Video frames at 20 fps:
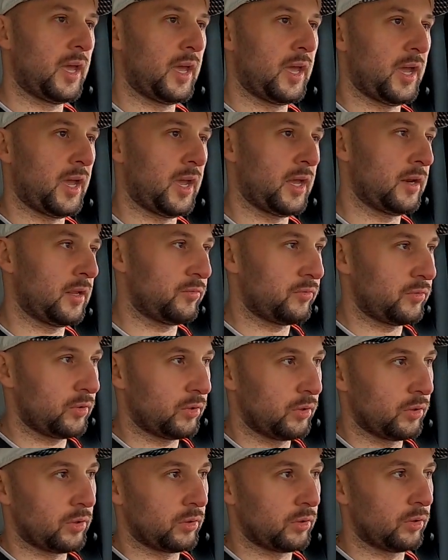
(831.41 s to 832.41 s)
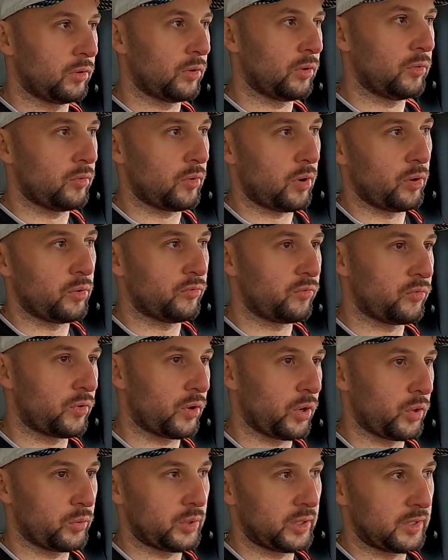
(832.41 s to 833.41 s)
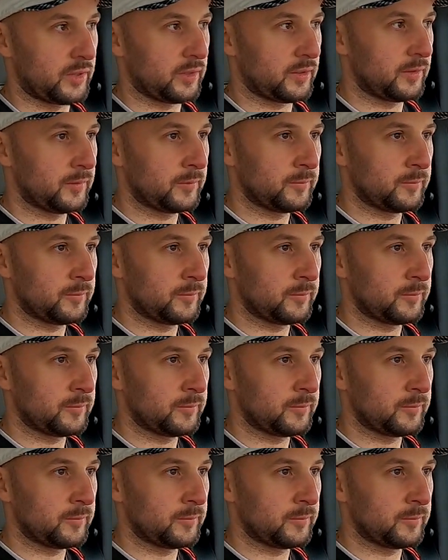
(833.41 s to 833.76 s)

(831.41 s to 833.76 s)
and if you're gonna go off-roaded.